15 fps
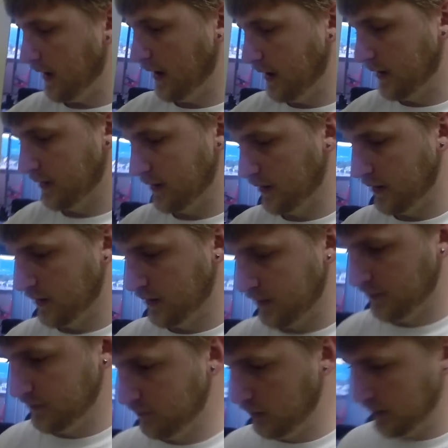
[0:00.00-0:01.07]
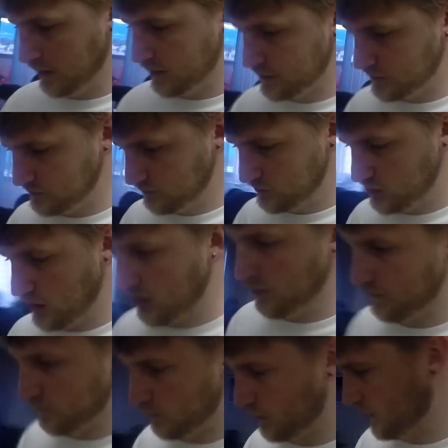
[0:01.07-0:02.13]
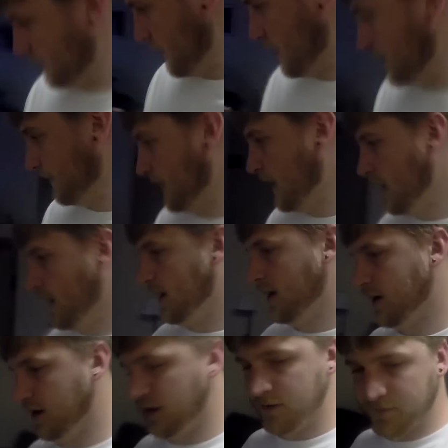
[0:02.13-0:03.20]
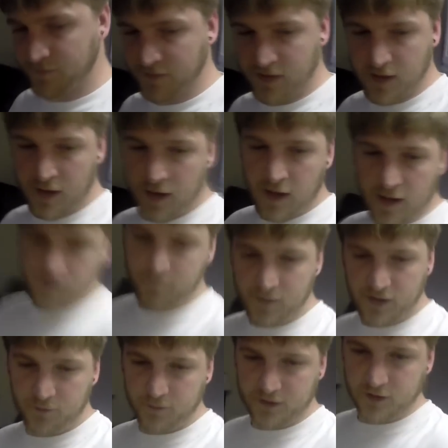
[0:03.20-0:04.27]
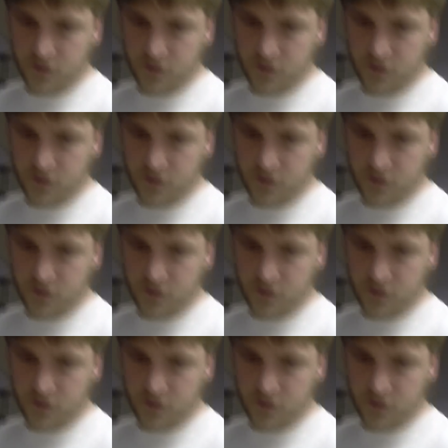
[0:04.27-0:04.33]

and uh, beers, so what's up? Um, but we're